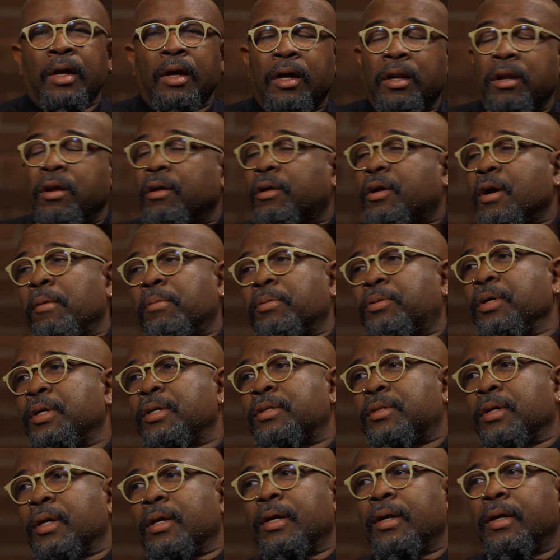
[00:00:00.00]
here are a couple of
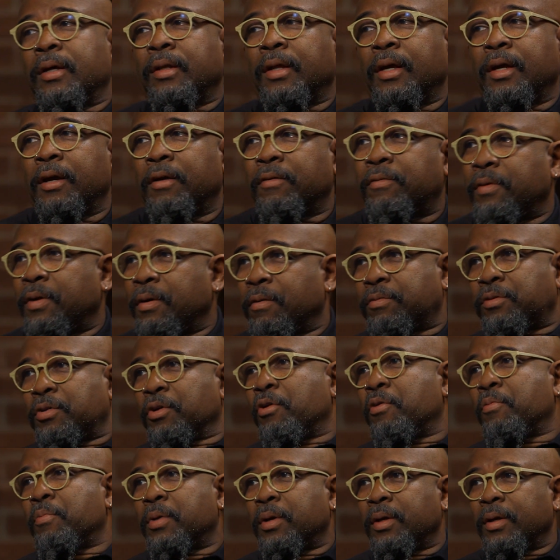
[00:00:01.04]
things they have
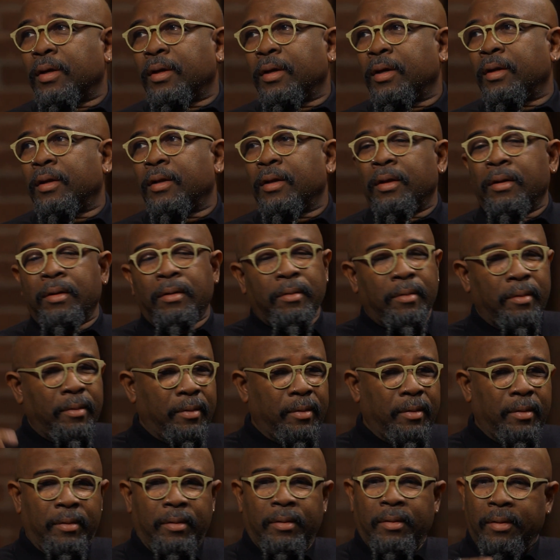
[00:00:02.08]
told me, and
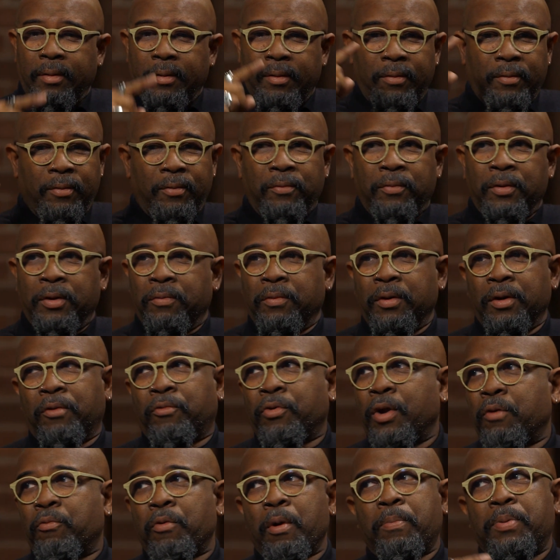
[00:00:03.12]
with
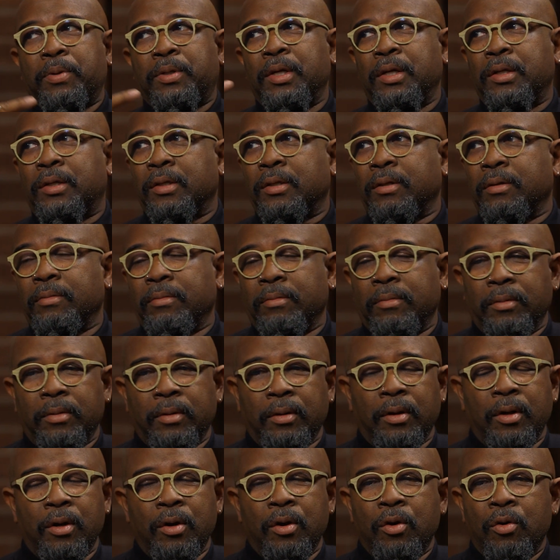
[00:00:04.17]
great repetition.
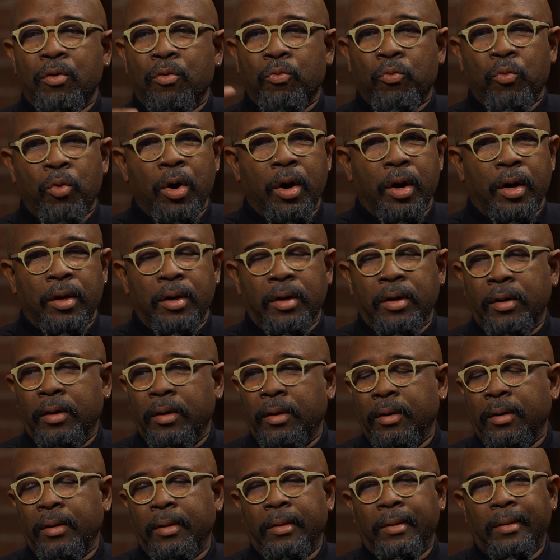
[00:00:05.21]
One,
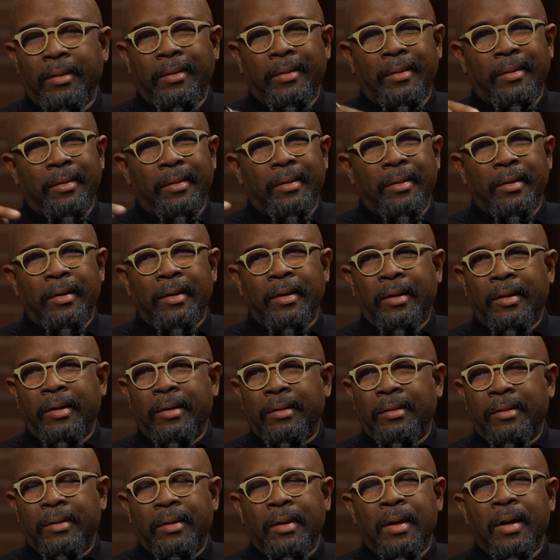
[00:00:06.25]

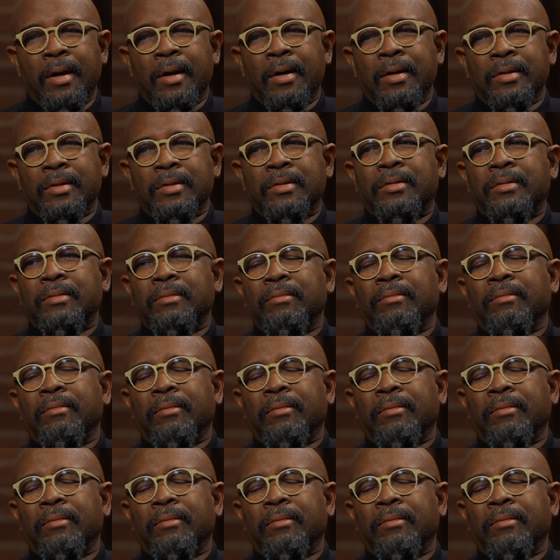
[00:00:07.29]
there's